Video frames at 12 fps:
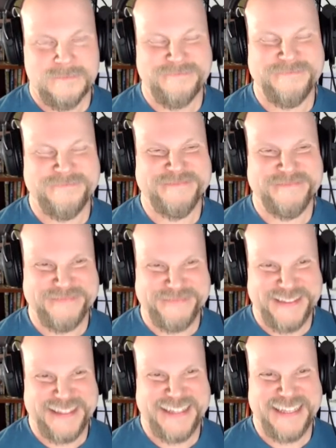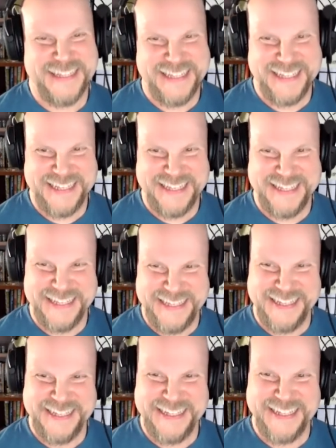
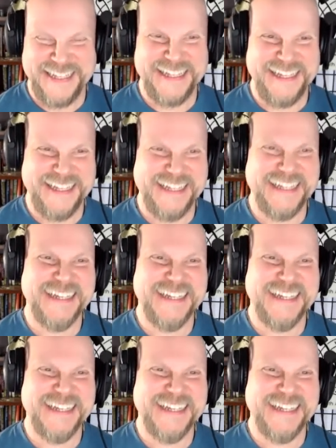(silent)